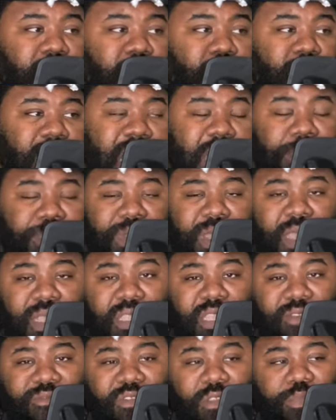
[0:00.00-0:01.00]
Well, that play is
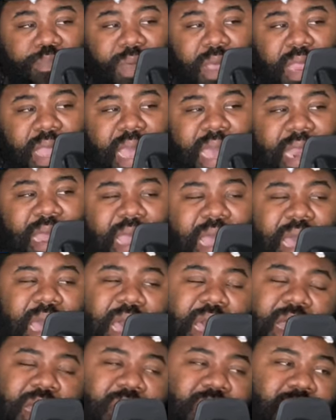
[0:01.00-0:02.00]
different. But
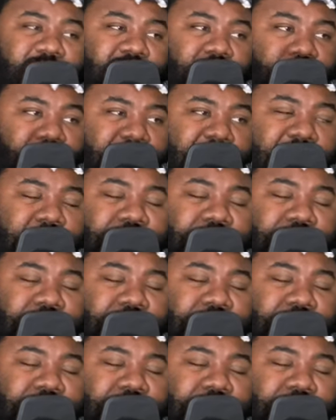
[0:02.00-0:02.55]
I honestly, can I